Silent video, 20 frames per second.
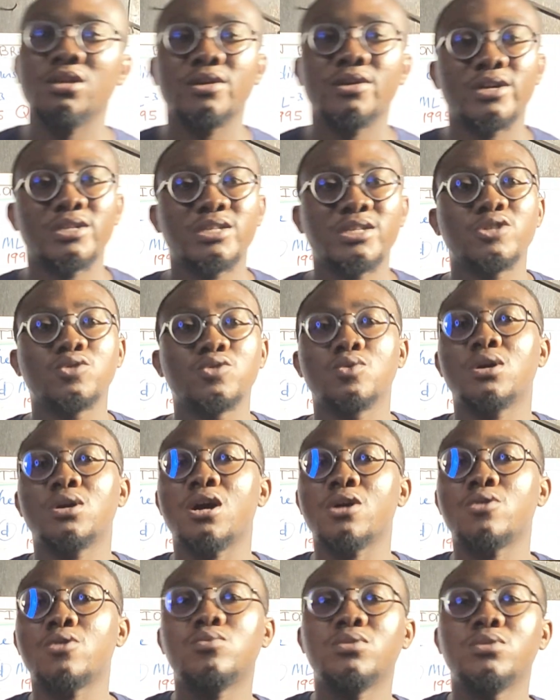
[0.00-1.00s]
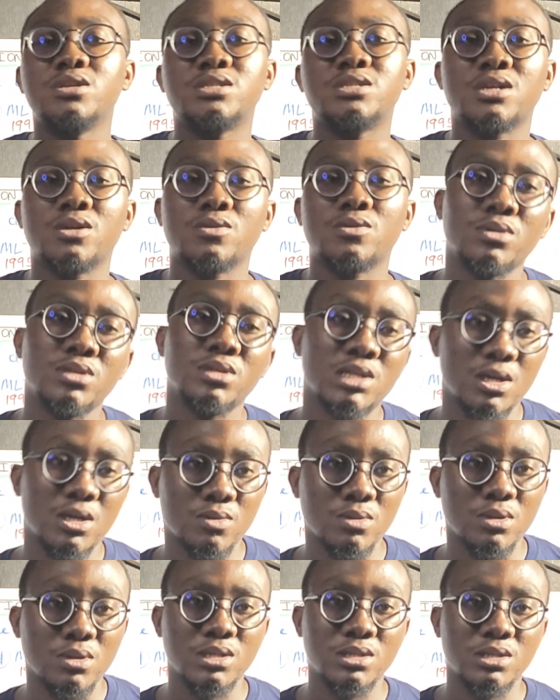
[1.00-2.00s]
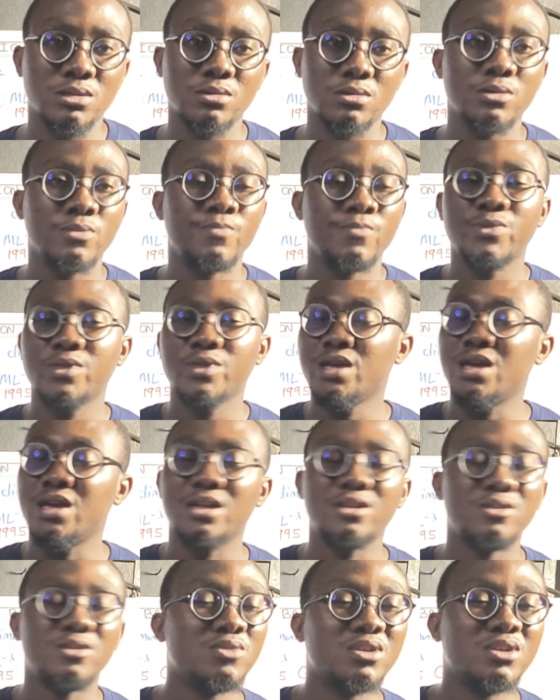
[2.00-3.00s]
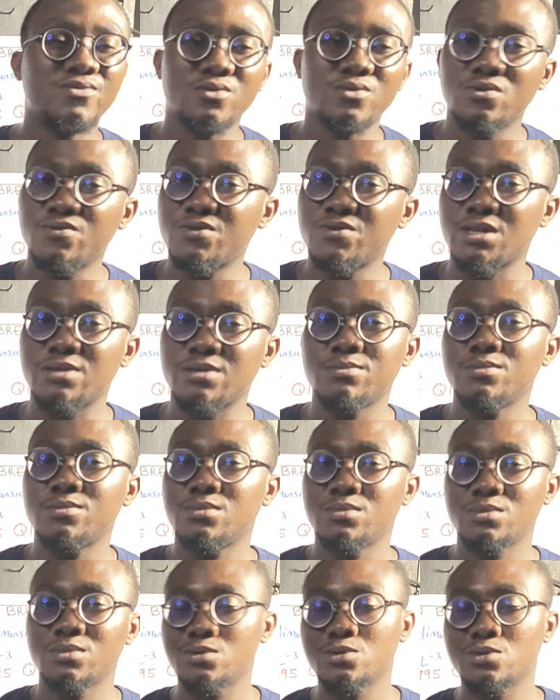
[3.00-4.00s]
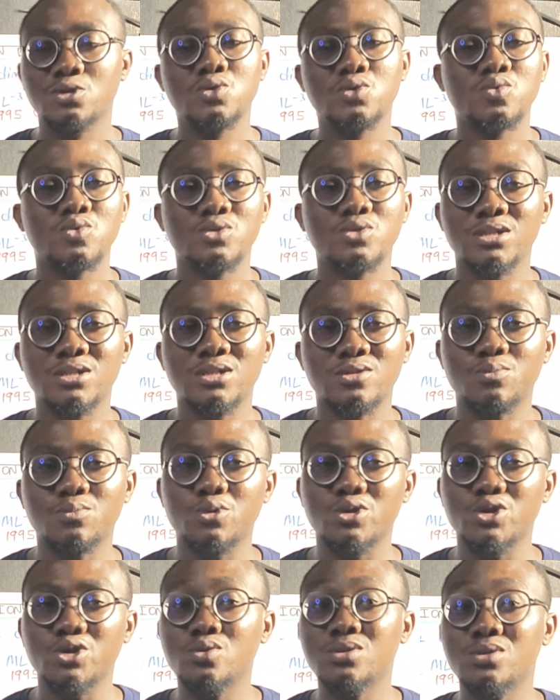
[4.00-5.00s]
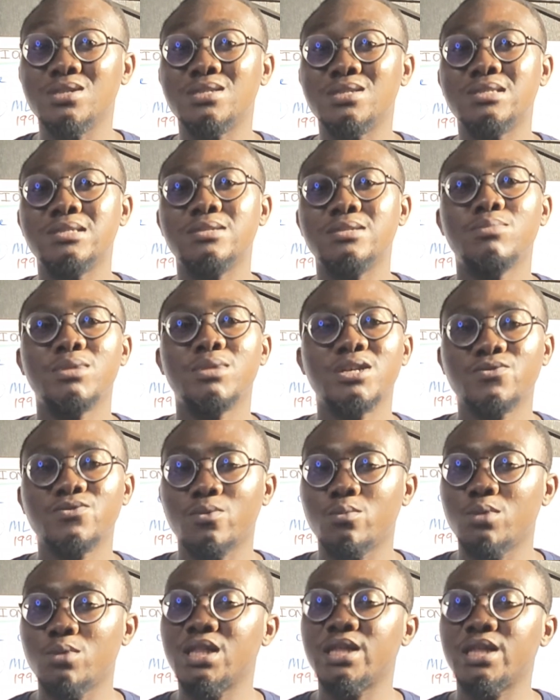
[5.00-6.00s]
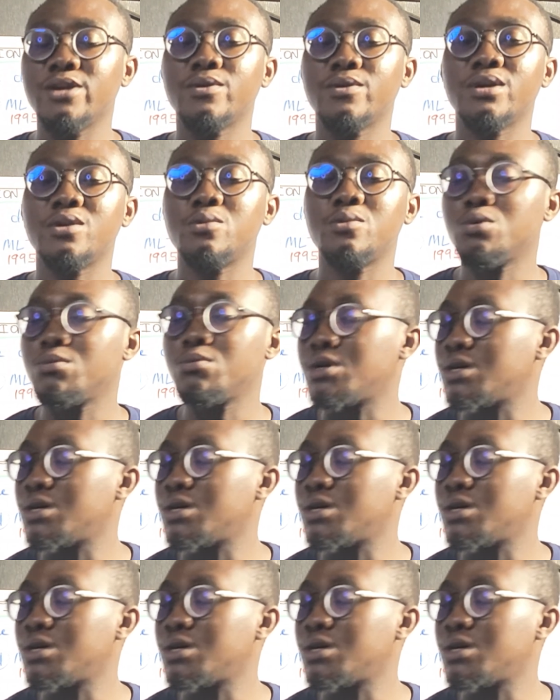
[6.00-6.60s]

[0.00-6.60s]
now you're trying to calculate, and you don't have enough time. Just go straight to the point. Use the simplest formula that you can